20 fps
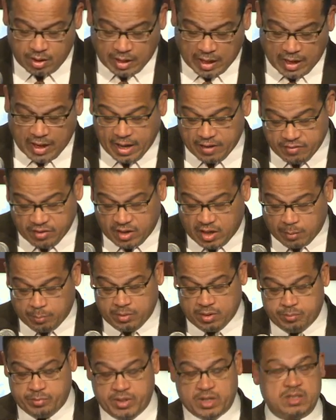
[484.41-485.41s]
I have a
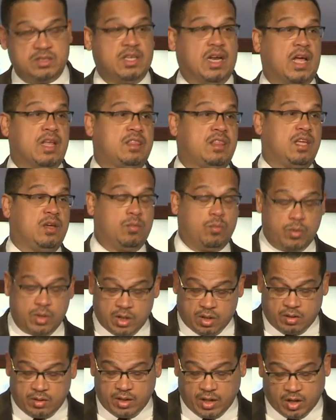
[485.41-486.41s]
couple of bills that I think
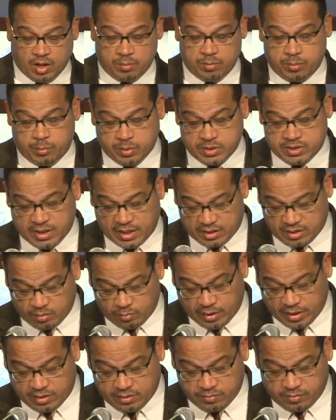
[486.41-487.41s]
will help protect the
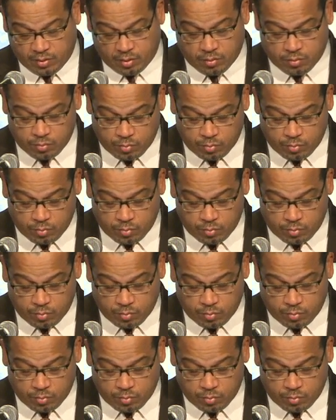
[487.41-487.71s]
right to vote.